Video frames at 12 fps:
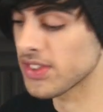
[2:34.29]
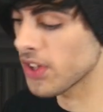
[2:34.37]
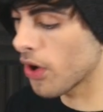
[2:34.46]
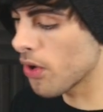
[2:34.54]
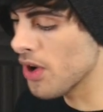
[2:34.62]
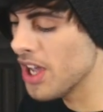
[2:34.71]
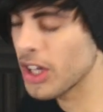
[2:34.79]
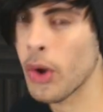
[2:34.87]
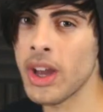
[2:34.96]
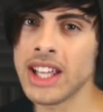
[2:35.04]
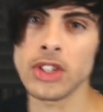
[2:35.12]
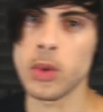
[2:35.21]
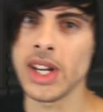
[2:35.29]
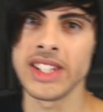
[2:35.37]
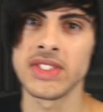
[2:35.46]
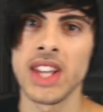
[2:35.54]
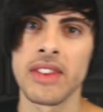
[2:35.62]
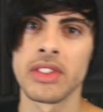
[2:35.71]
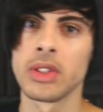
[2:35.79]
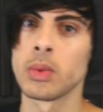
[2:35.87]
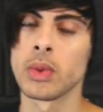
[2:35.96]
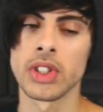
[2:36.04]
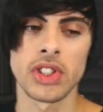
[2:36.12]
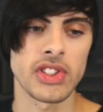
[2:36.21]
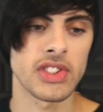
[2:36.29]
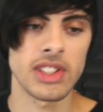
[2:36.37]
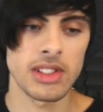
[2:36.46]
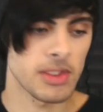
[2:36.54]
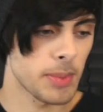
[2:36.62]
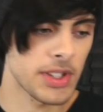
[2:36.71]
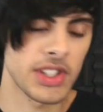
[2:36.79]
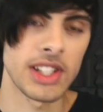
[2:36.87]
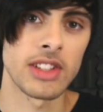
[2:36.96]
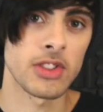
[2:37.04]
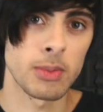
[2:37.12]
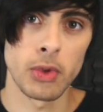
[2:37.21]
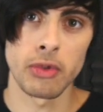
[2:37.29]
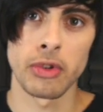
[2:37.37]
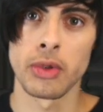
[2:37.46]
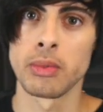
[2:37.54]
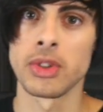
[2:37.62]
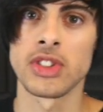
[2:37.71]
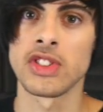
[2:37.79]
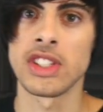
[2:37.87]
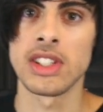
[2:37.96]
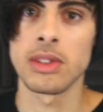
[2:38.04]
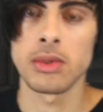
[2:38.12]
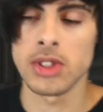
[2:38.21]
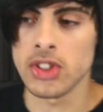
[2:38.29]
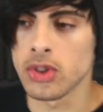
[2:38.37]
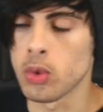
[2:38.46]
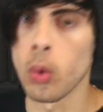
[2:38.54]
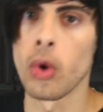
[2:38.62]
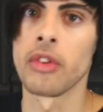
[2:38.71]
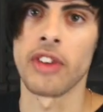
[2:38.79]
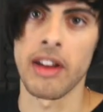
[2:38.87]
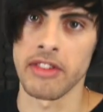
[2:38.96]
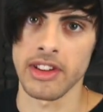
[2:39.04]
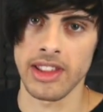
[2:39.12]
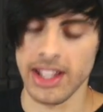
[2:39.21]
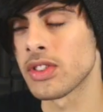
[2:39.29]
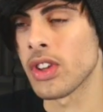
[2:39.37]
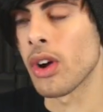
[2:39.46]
So going at 27 would just, especially in a small room, it would just dwarf everything.